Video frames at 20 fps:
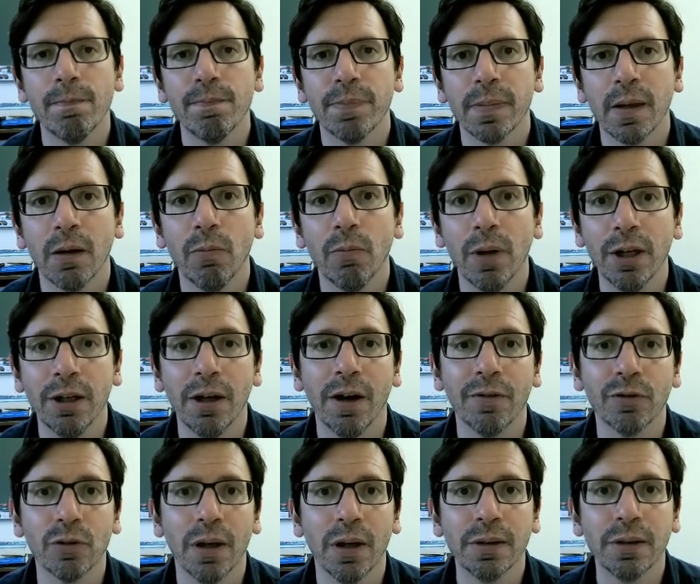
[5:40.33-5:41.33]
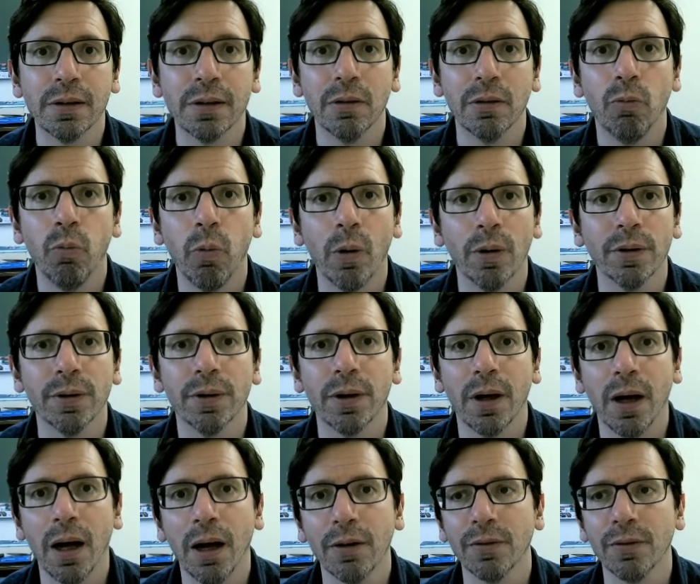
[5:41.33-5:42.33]
where you have to answer 1
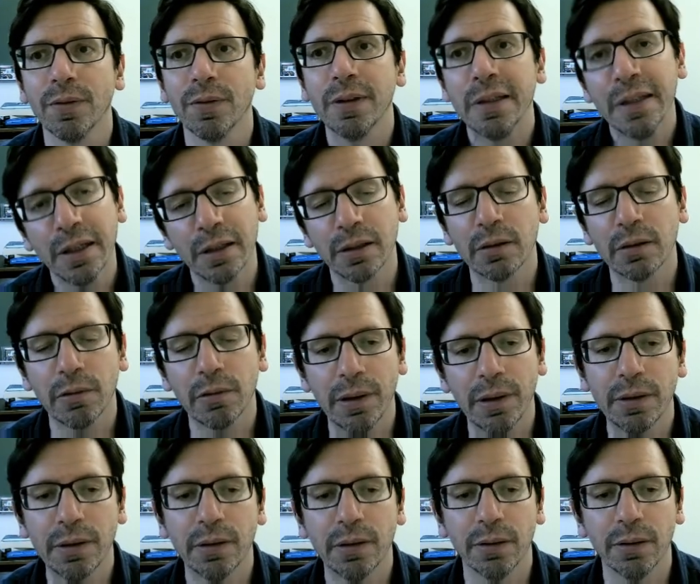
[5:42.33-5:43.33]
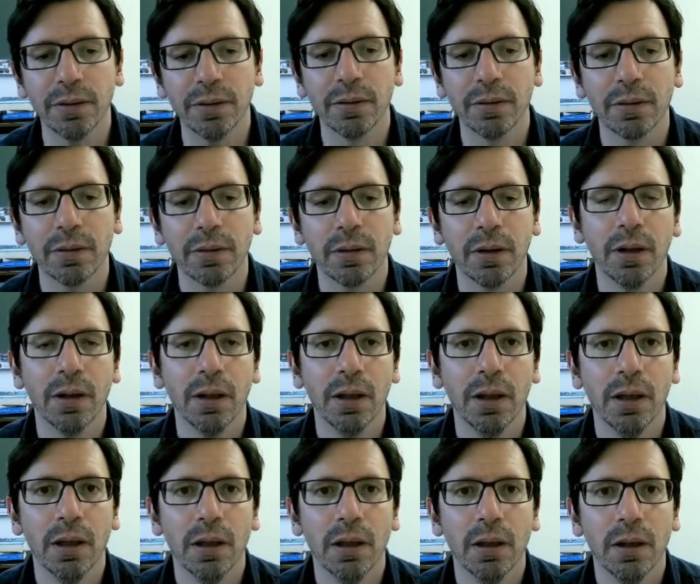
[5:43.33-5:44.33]
out of 6 questions.
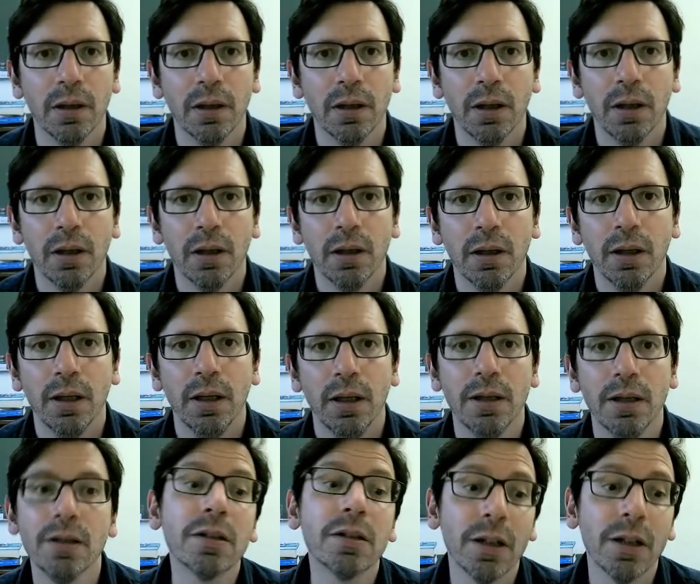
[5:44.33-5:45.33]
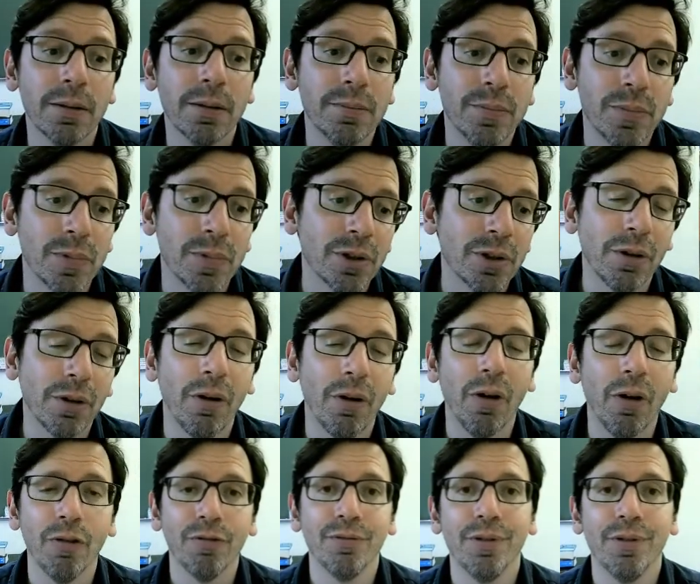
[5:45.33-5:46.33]
In terms
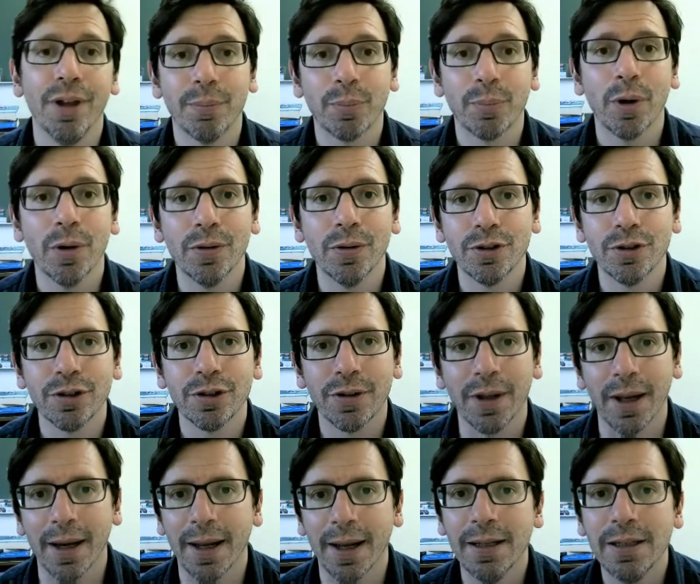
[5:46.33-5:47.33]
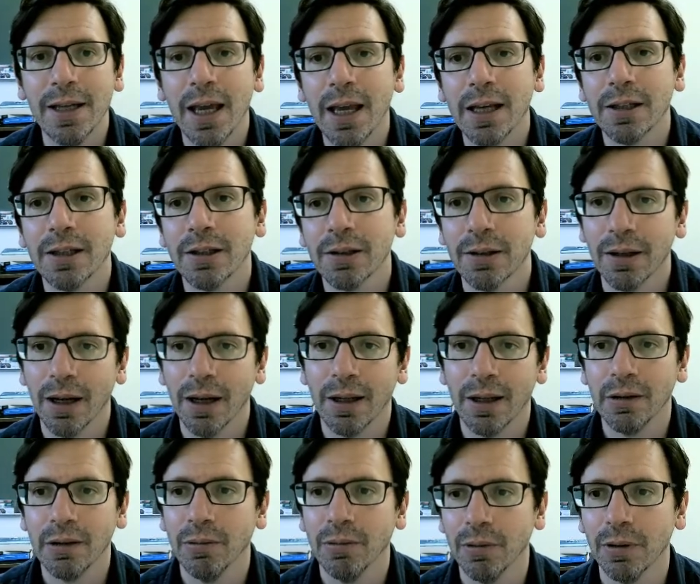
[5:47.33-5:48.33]
of the approach that I take,
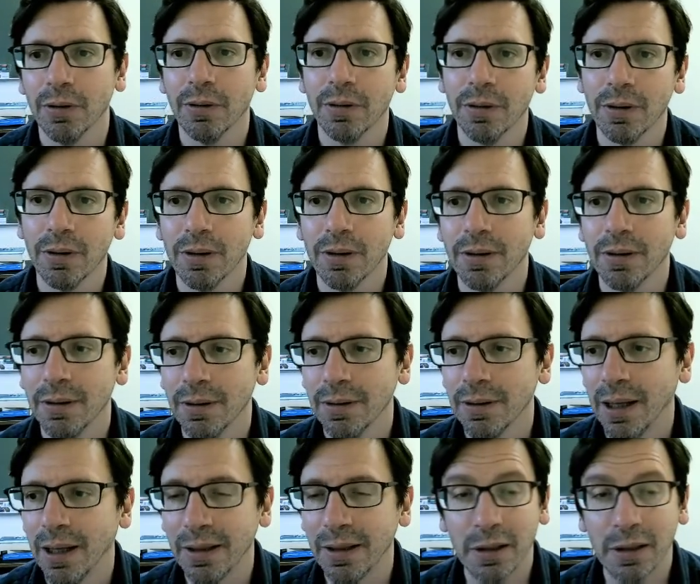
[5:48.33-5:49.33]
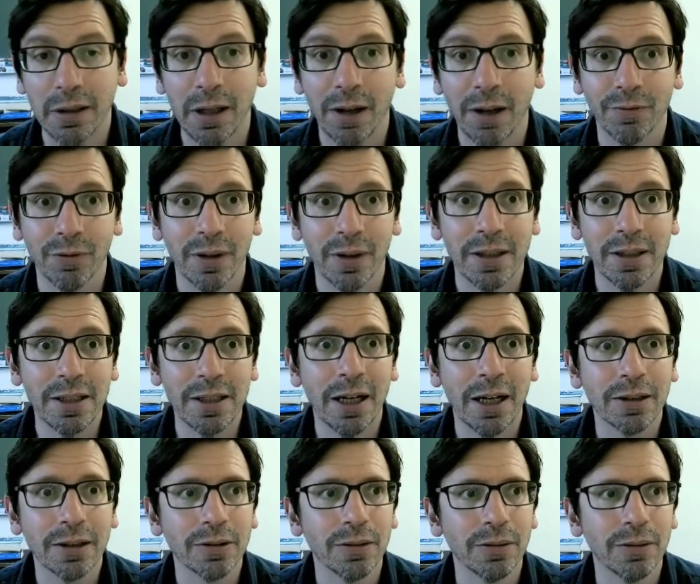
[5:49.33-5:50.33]
as you will understand from the
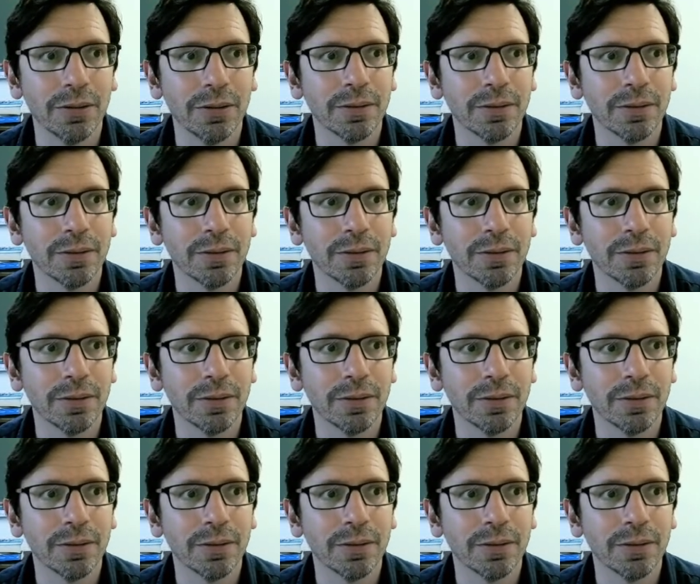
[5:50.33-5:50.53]
title